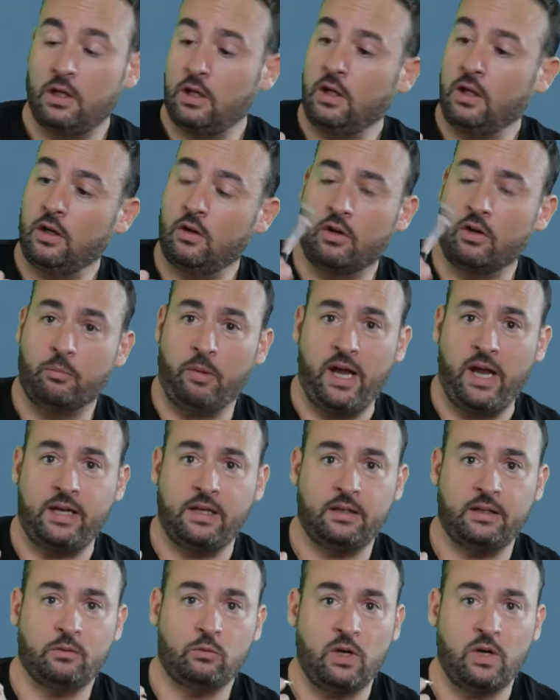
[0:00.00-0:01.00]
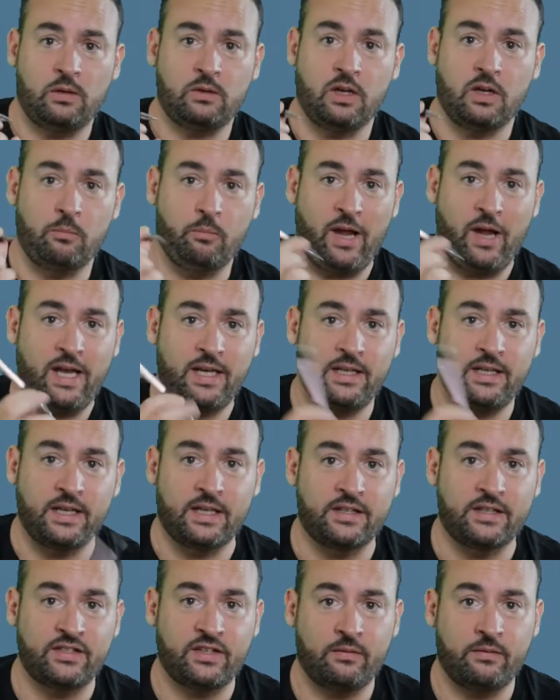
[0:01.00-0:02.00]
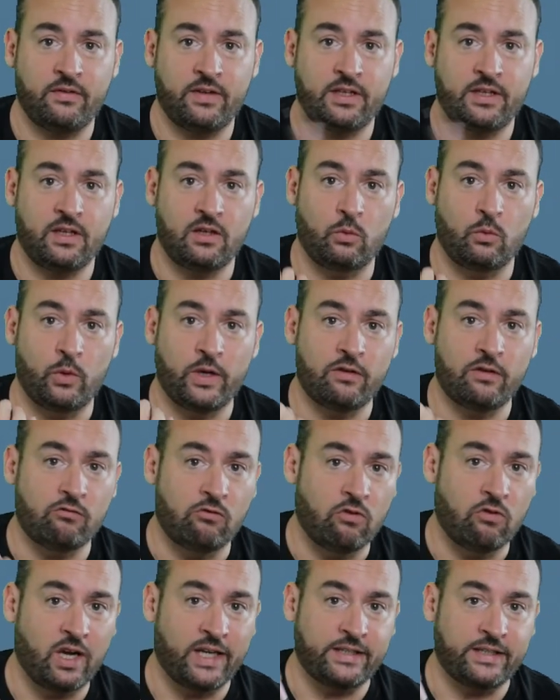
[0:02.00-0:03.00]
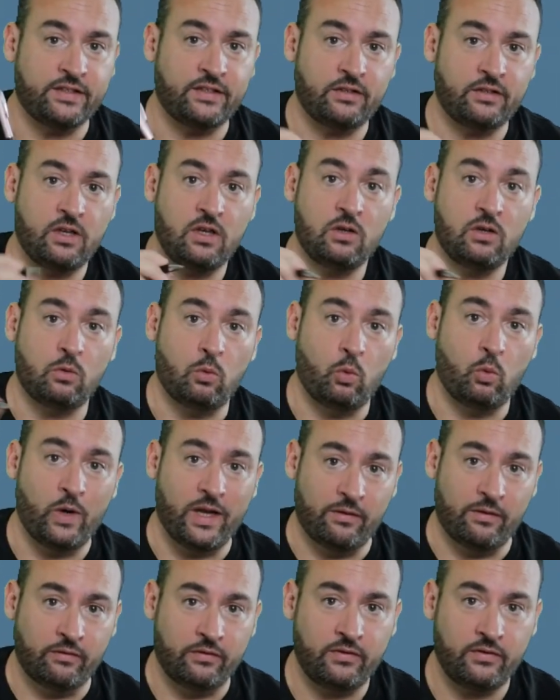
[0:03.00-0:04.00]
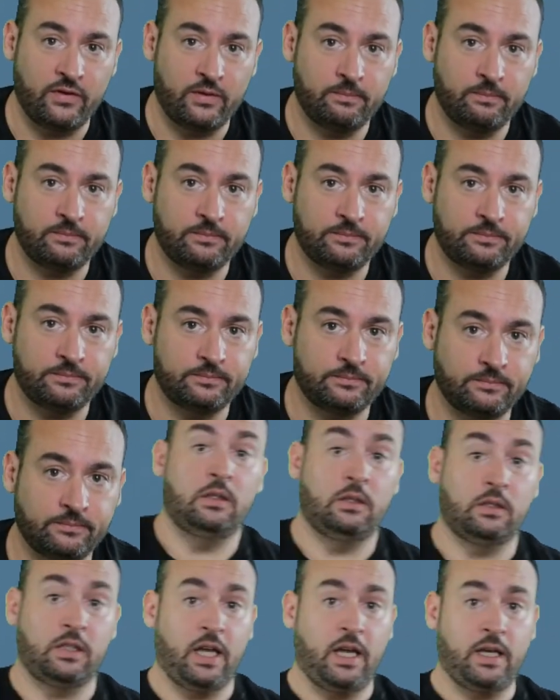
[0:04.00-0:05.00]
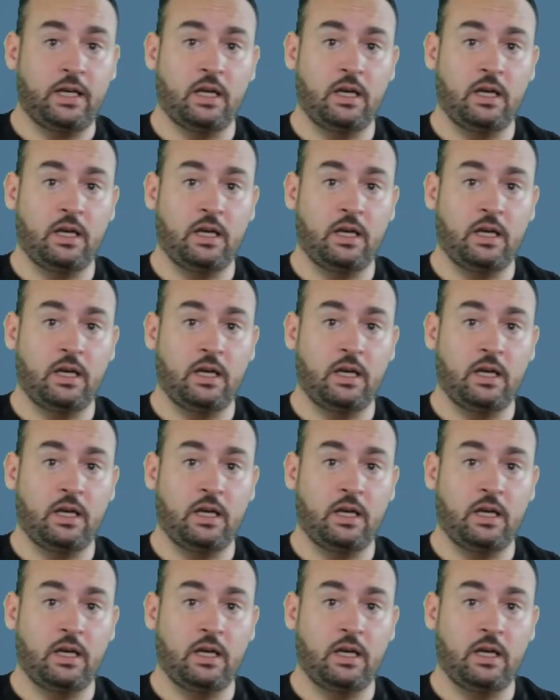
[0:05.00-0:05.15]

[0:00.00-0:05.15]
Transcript: You've got a pen? Well, a pen is something that we write with. Okay,